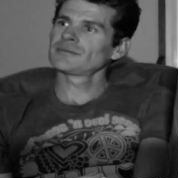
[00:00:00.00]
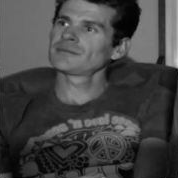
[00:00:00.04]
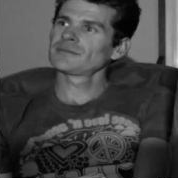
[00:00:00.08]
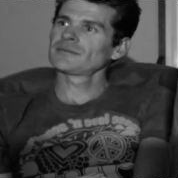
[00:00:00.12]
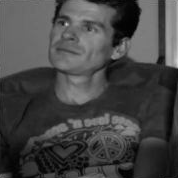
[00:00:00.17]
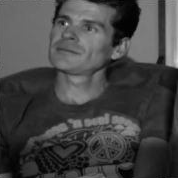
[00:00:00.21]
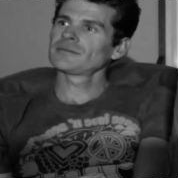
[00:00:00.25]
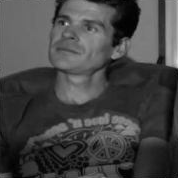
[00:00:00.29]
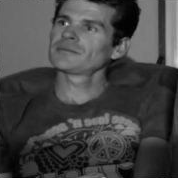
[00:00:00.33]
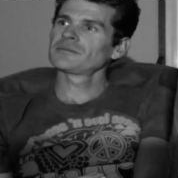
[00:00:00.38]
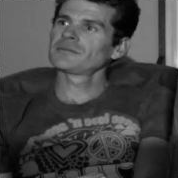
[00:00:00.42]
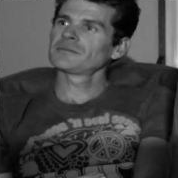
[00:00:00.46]

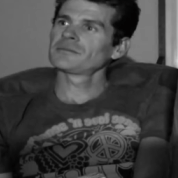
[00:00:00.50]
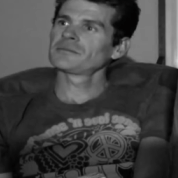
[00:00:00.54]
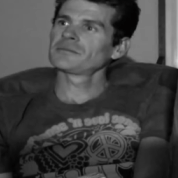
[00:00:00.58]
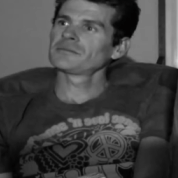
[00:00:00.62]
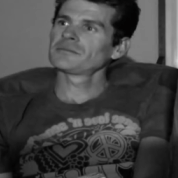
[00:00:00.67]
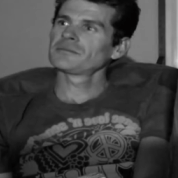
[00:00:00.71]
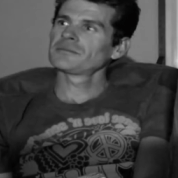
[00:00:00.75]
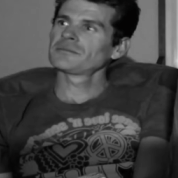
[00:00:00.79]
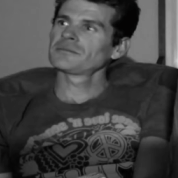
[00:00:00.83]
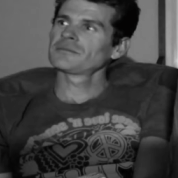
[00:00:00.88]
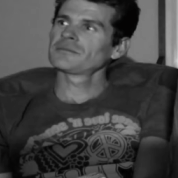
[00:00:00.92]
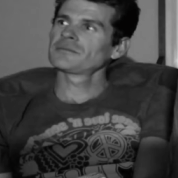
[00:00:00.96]
And we've been doing
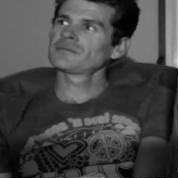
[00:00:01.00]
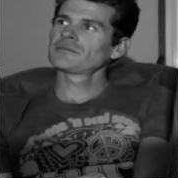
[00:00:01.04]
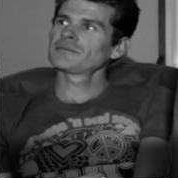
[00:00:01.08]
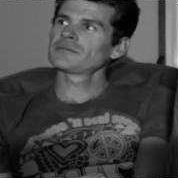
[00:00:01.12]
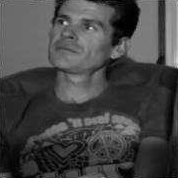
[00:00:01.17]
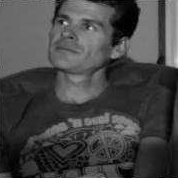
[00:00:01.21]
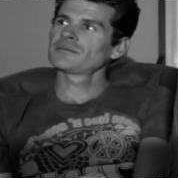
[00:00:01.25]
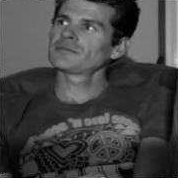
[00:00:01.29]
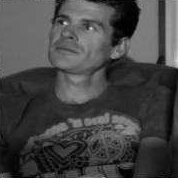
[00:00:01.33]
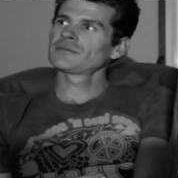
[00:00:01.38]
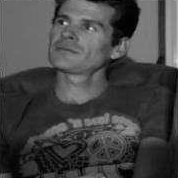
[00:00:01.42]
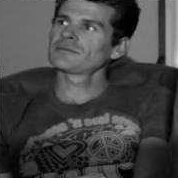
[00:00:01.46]
it for
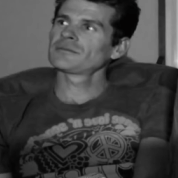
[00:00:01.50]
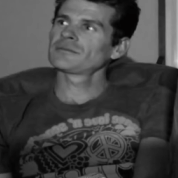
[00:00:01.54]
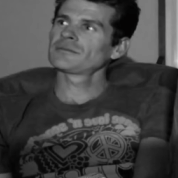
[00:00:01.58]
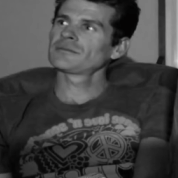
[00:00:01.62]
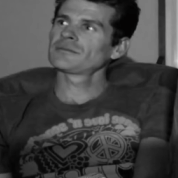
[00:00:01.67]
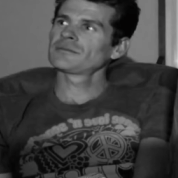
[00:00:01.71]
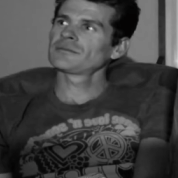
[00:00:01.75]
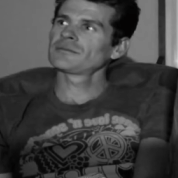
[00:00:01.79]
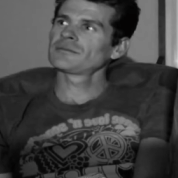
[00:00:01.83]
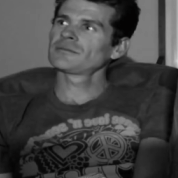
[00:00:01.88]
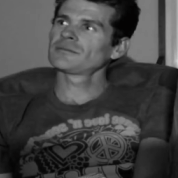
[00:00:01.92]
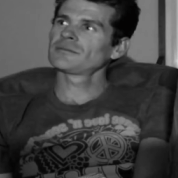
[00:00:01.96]
years.
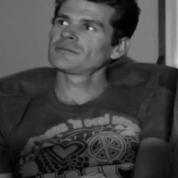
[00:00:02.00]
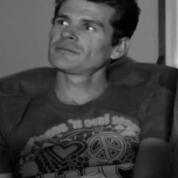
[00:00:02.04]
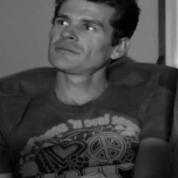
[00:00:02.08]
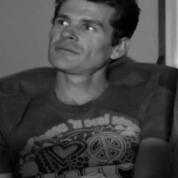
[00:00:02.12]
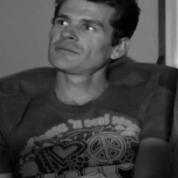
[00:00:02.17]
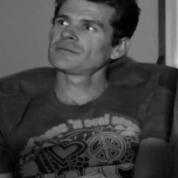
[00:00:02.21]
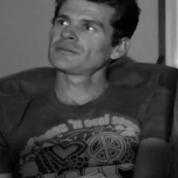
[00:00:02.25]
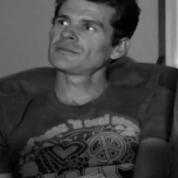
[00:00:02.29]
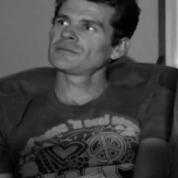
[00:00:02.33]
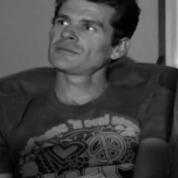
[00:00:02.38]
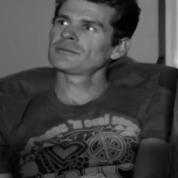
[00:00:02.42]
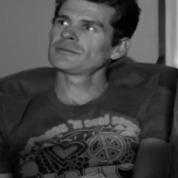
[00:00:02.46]

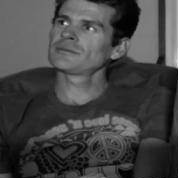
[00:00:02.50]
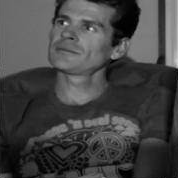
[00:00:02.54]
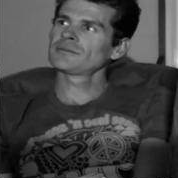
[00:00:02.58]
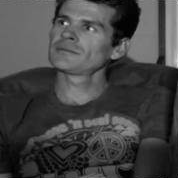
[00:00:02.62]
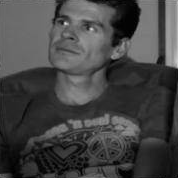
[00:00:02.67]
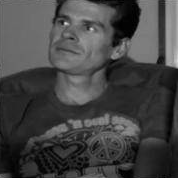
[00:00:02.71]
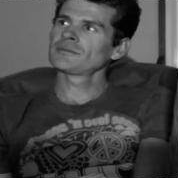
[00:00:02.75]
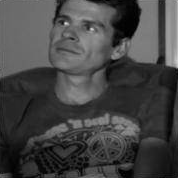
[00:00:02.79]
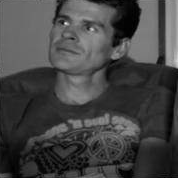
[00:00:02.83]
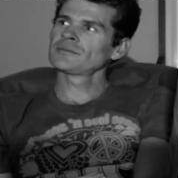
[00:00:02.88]
combined, how long?